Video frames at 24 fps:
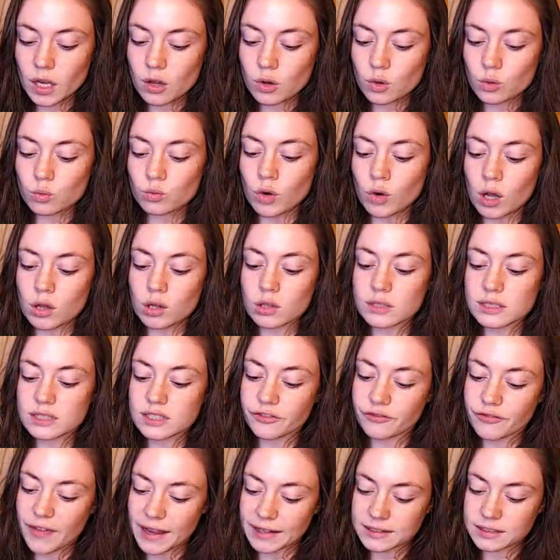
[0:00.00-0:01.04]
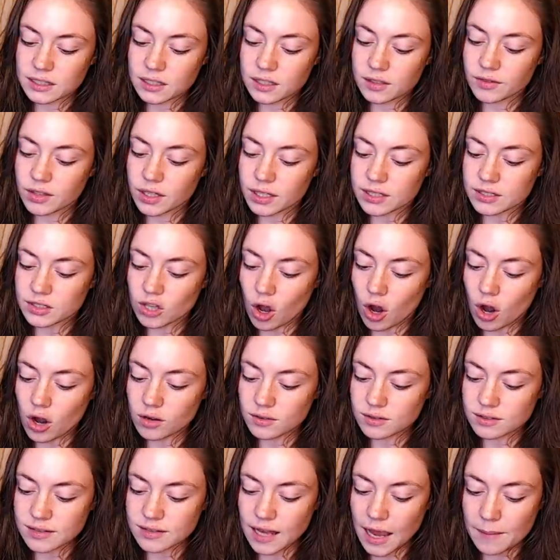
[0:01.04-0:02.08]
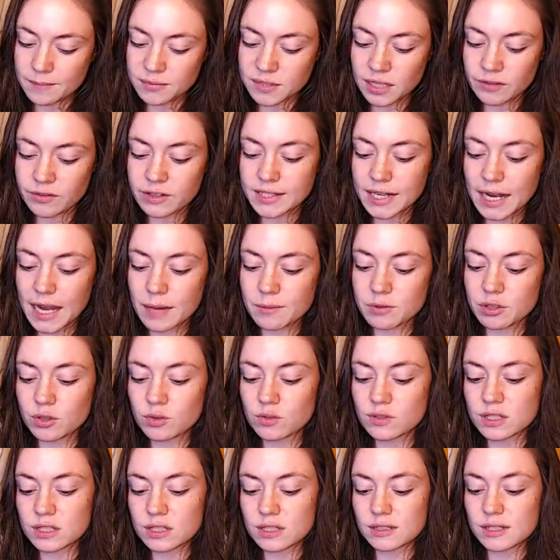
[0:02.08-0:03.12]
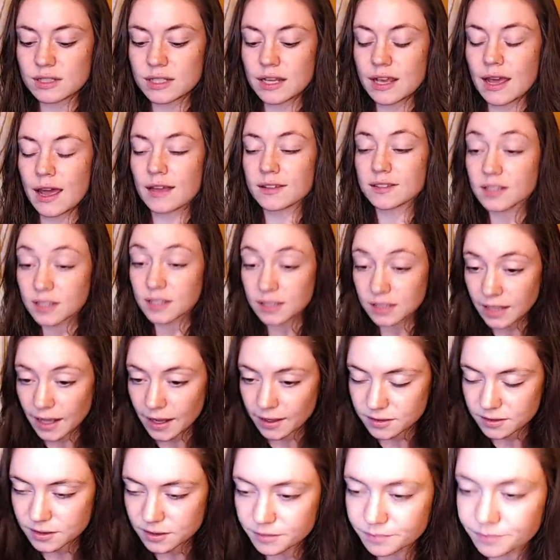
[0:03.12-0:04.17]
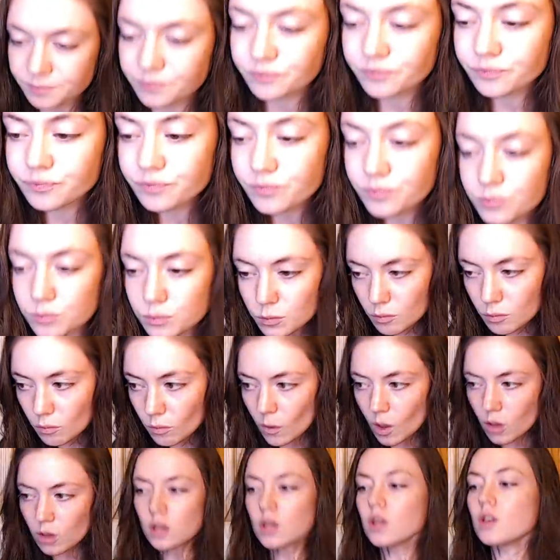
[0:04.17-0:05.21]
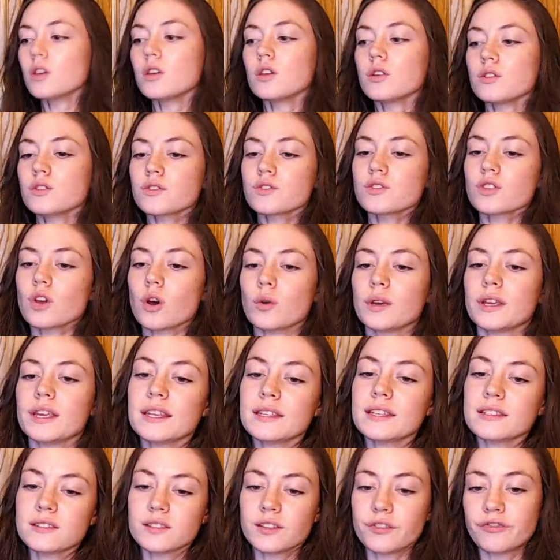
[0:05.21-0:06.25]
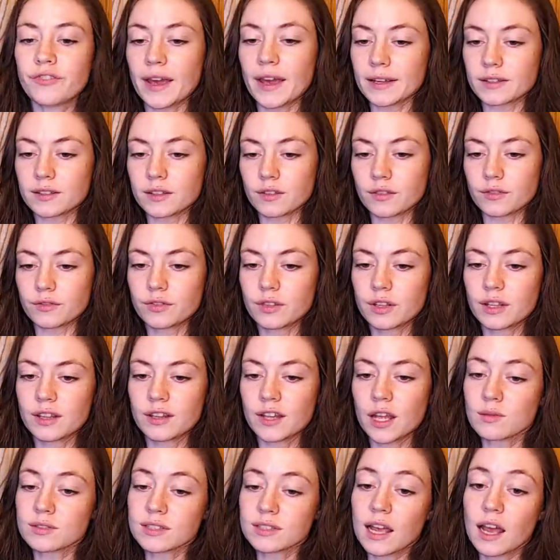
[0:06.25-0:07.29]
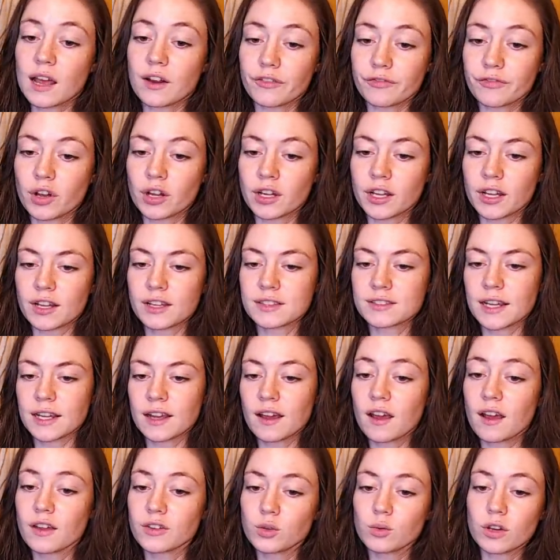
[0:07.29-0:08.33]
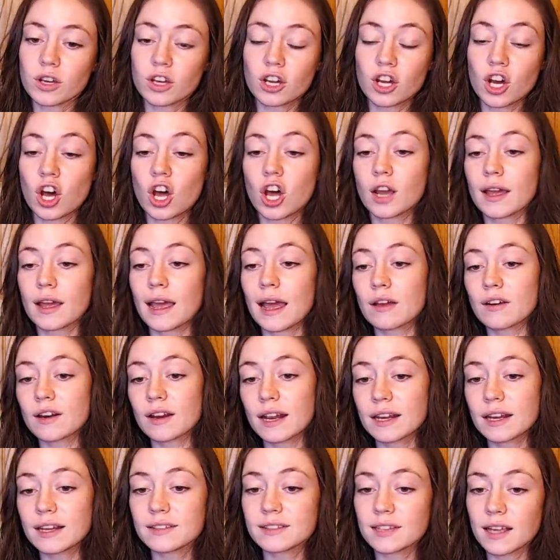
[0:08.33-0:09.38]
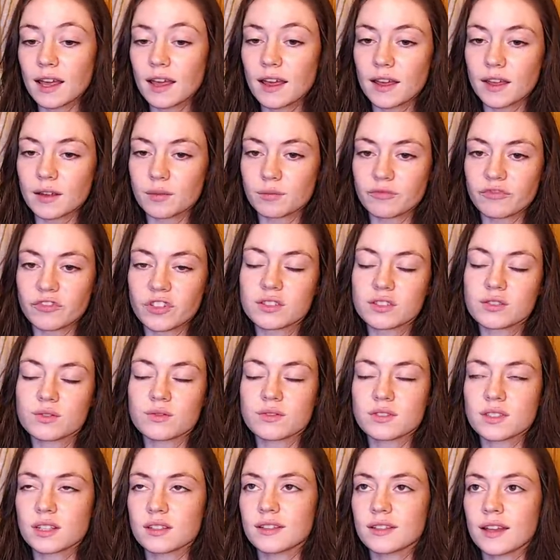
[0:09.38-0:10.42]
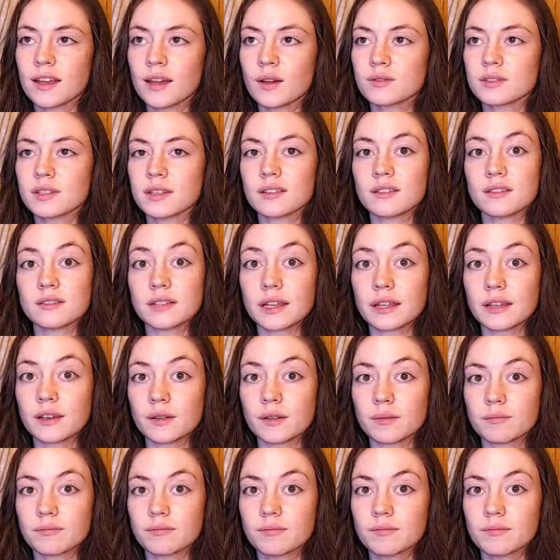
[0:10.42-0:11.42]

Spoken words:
Rollo's defective. His heart stops every time he uses his Geass. Yes. So, he's defective. And that was kind of funny. He's like, oh, you could conk out at any time. V2 said that. I was like, damn.